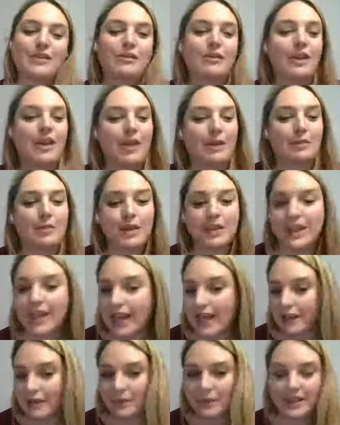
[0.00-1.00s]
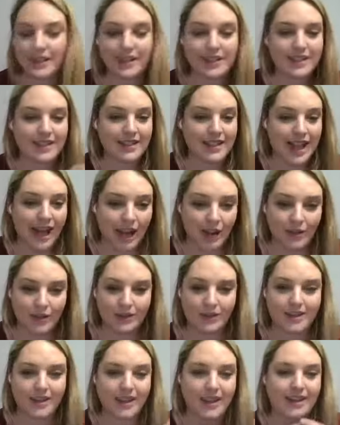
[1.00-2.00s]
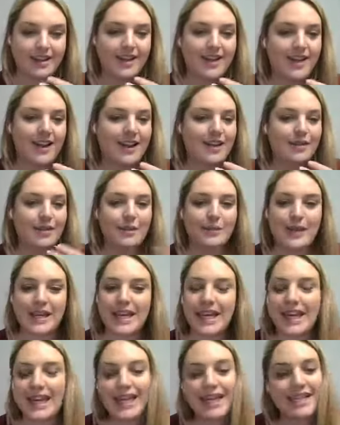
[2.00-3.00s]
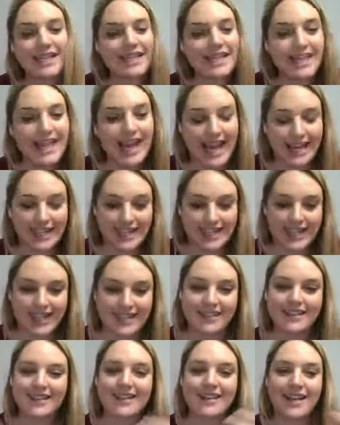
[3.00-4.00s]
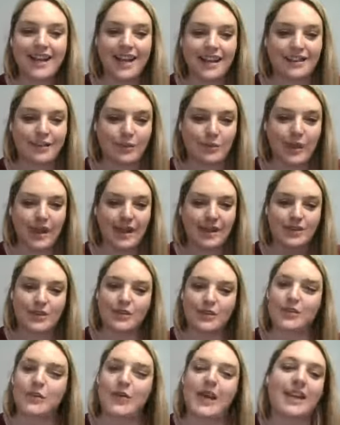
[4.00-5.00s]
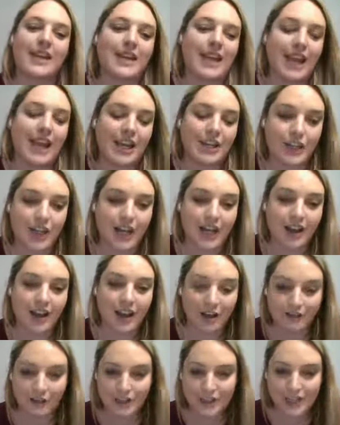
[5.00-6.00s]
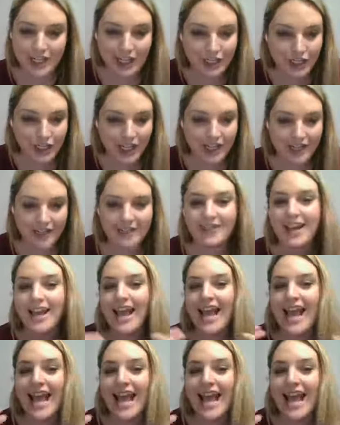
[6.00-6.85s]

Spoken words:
and really play with the sounds and the beginnings and endings as a way to engage in conversations